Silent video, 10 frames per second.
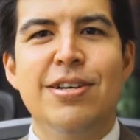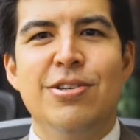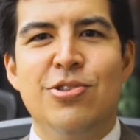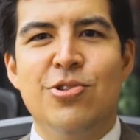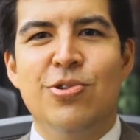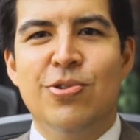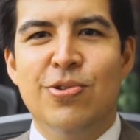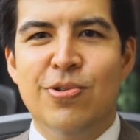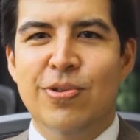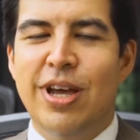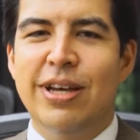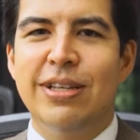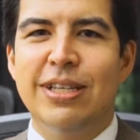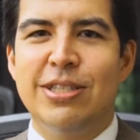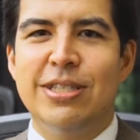So yeah,
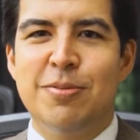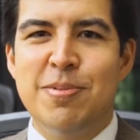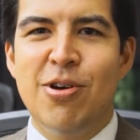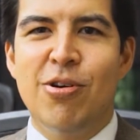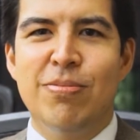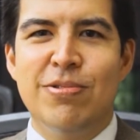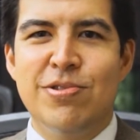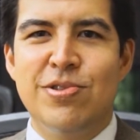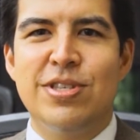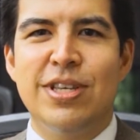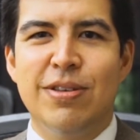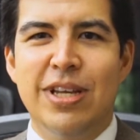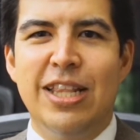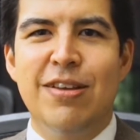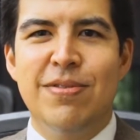it's been almost
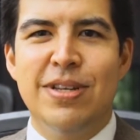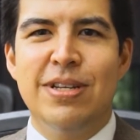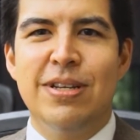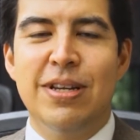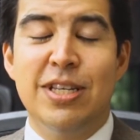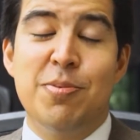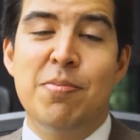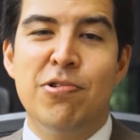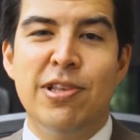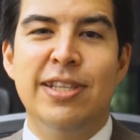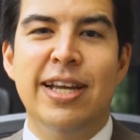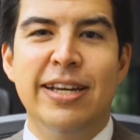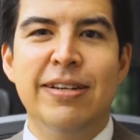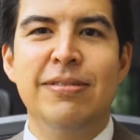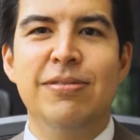11, it's been more than a decade.